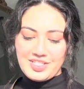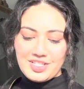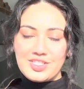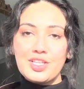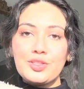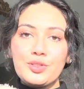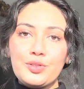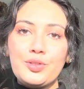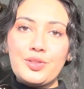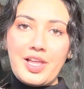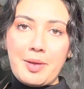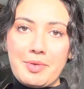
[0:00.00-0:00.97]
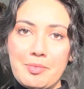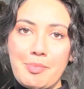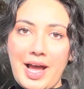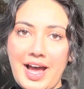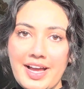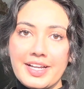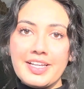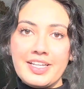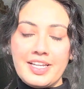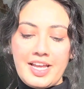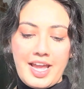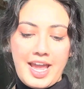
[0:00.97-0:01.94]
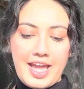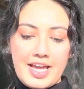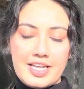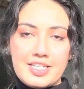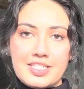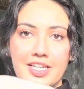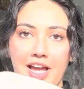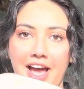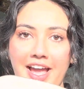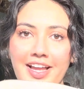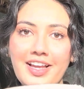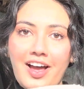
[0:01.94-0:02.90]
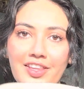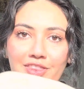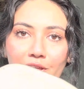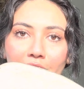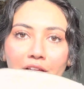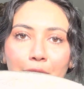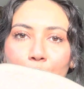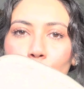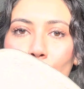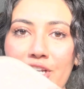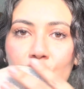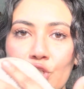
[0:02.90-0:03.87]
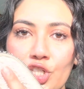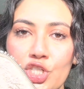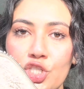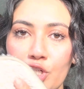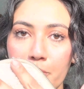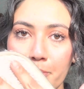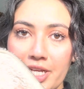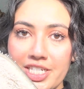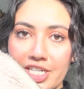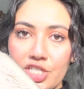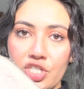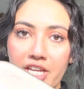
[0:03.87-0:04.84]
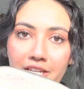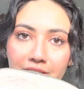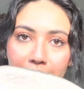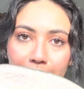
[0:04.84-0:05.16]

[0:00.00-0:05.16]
is the Lululemon bag. And I got the like winter Sherpa edition,